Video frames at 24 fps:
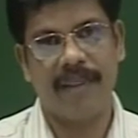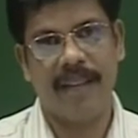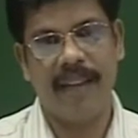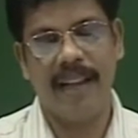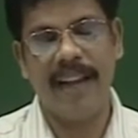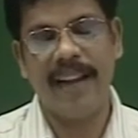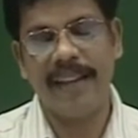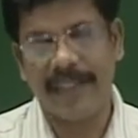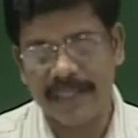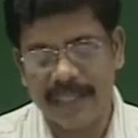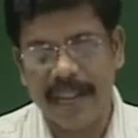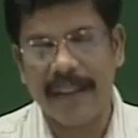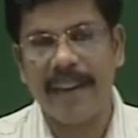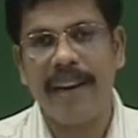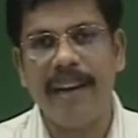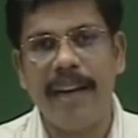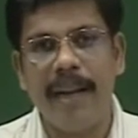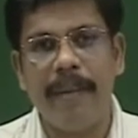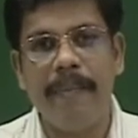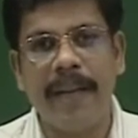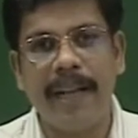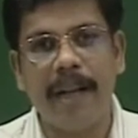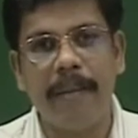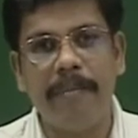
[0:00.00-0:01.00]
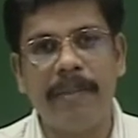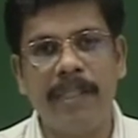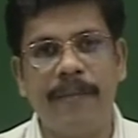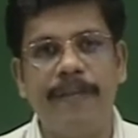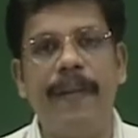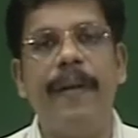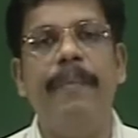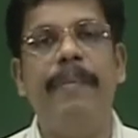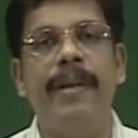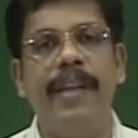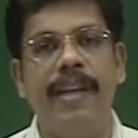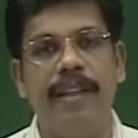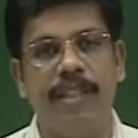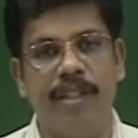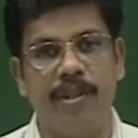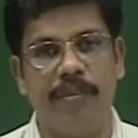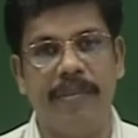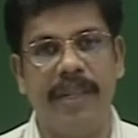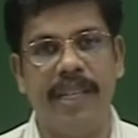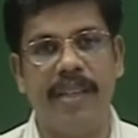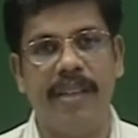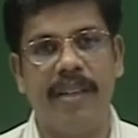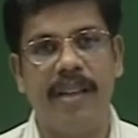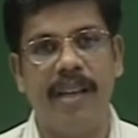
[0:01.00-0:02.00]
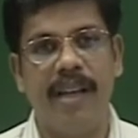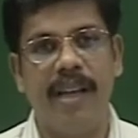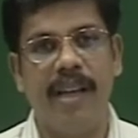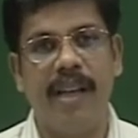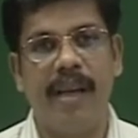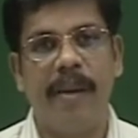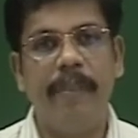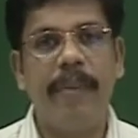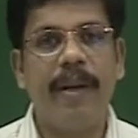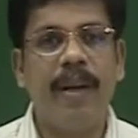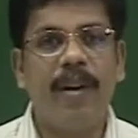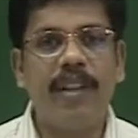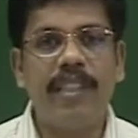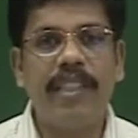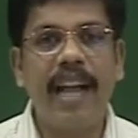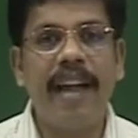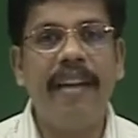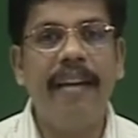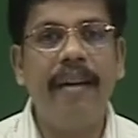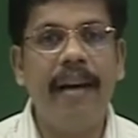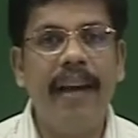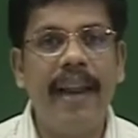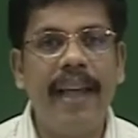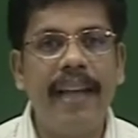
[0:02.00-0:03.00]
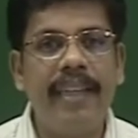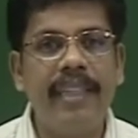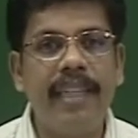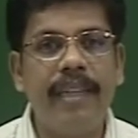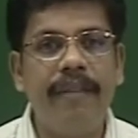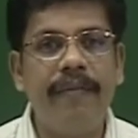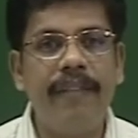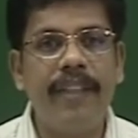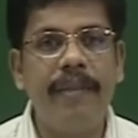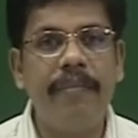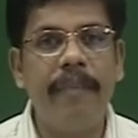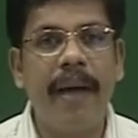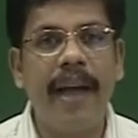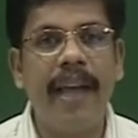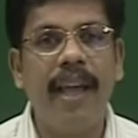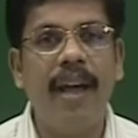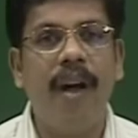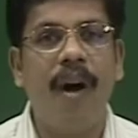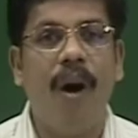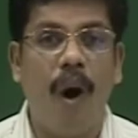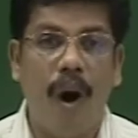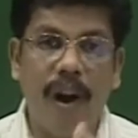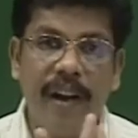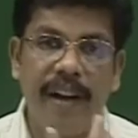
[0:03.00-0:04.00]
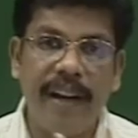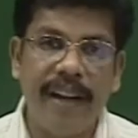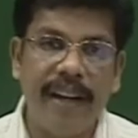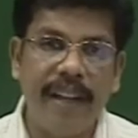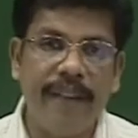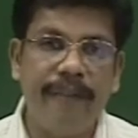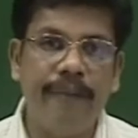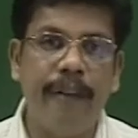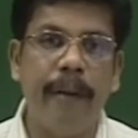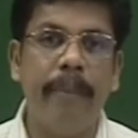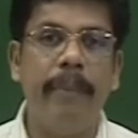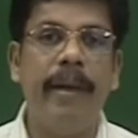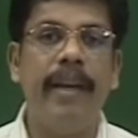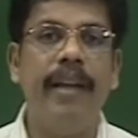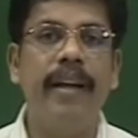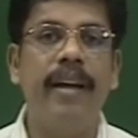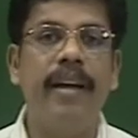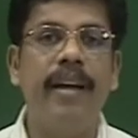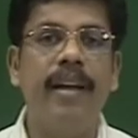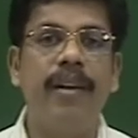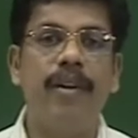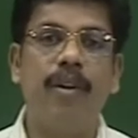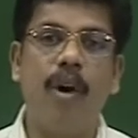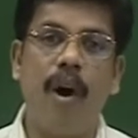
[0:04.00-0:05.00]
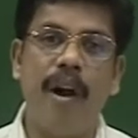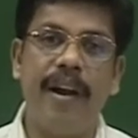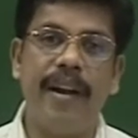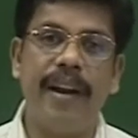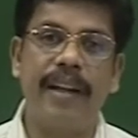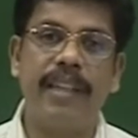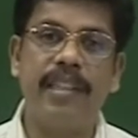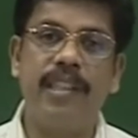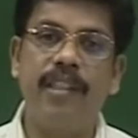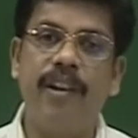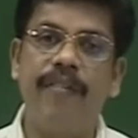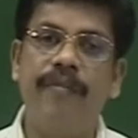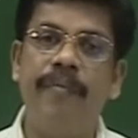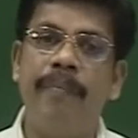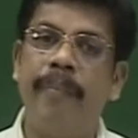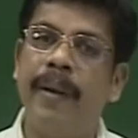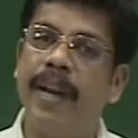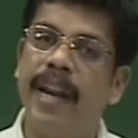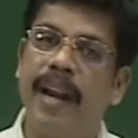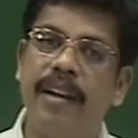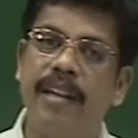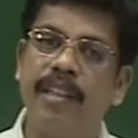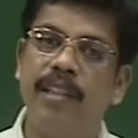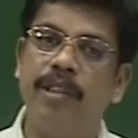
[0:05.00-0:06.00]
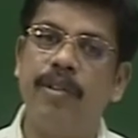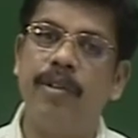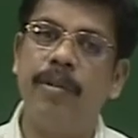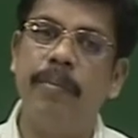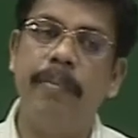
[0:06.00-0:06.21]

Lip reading: It suddenly becomes familiar to me because I relate it with my already familiar context of pre-understood